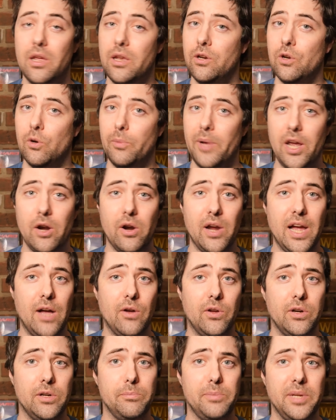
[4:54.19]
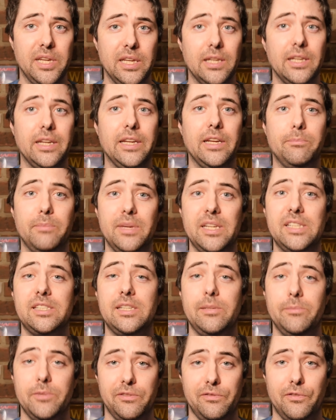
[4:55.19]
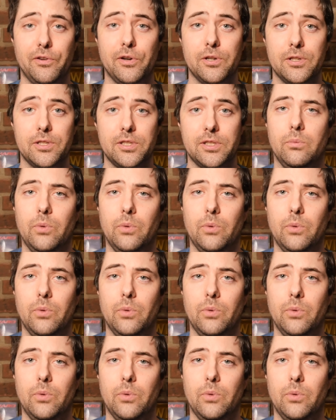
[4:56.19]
no matter how unappealing it may seem at first.